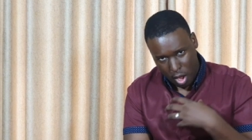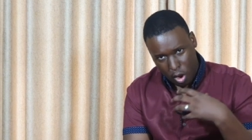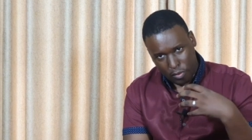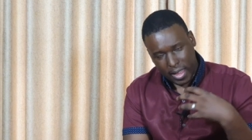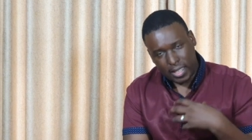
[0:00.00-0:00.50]

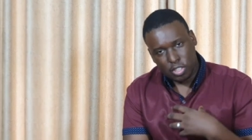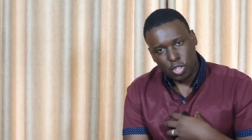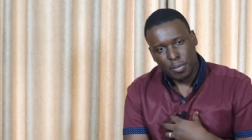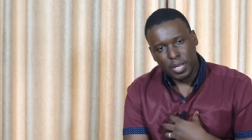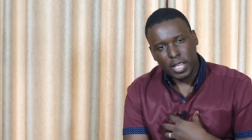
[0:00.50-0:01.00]
of that
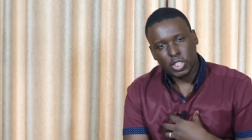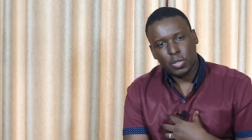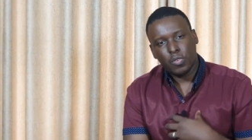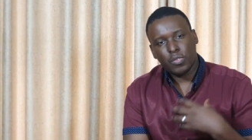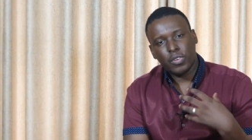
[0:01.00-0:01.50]
determination,
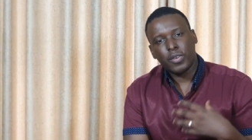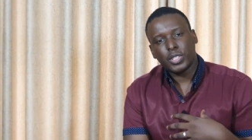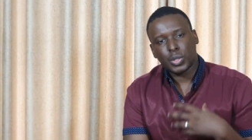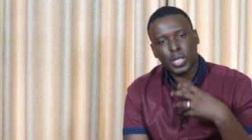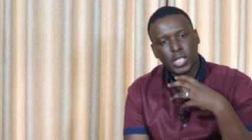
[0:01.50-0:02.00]
referring
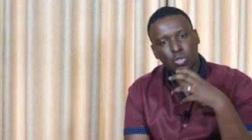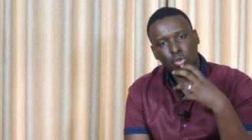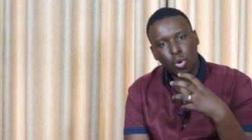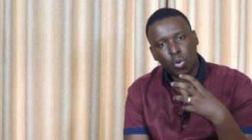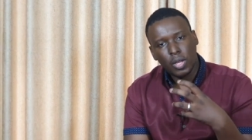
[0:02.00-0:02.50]
to his
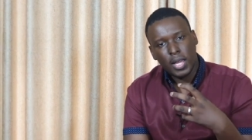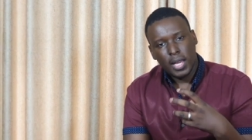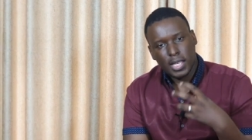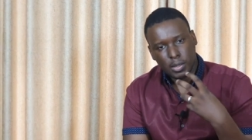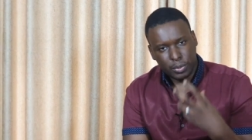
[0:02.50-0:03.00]
role
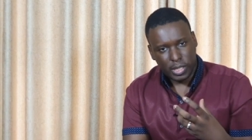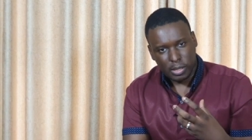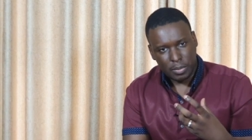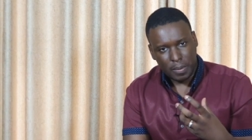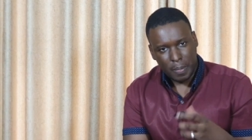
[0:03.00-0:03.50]
as a policeman.